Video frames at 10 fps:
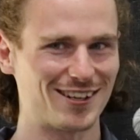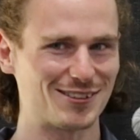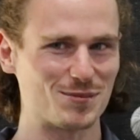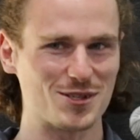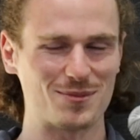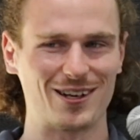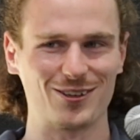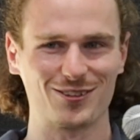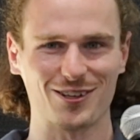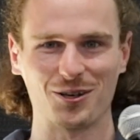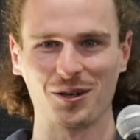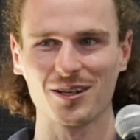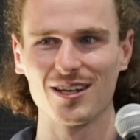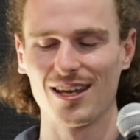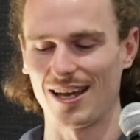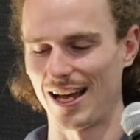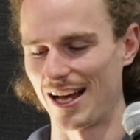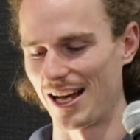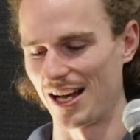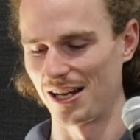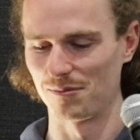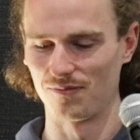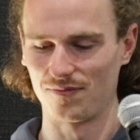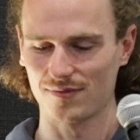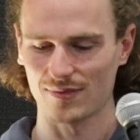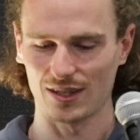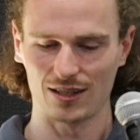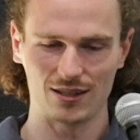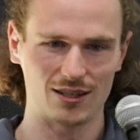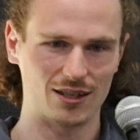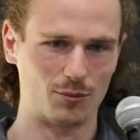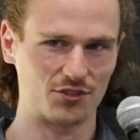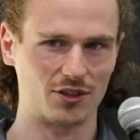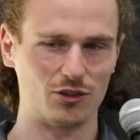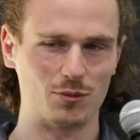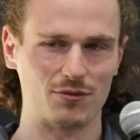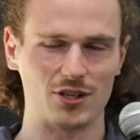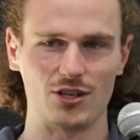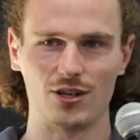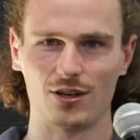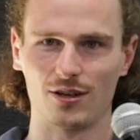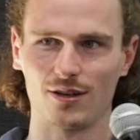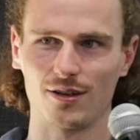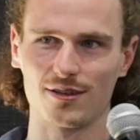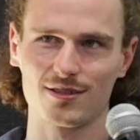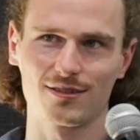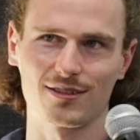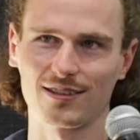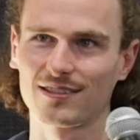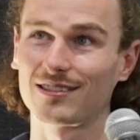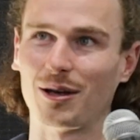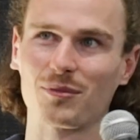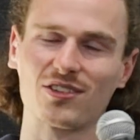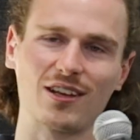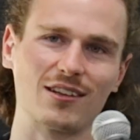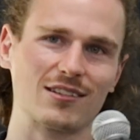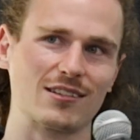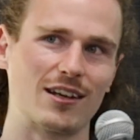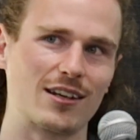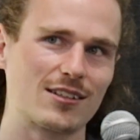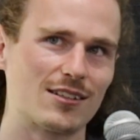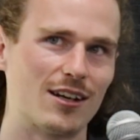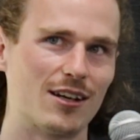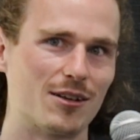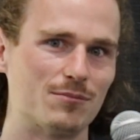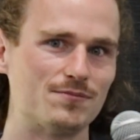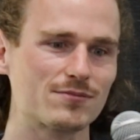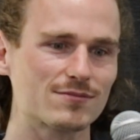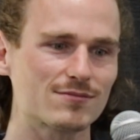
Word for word: to get some tomatoes going. For sure. I'm also a little bit of a nerd in some sense. Like, I'm